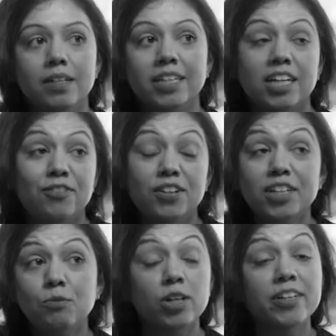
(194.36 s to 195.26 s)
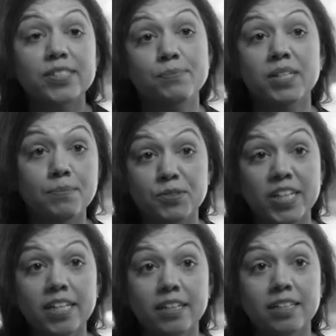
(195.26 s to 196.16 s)
I feel like a warrior sometimes,
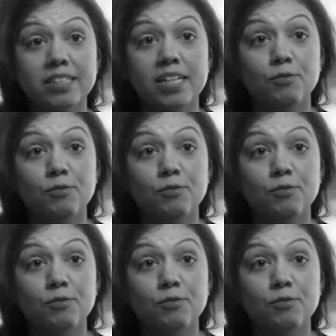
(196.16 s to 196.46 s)
right? And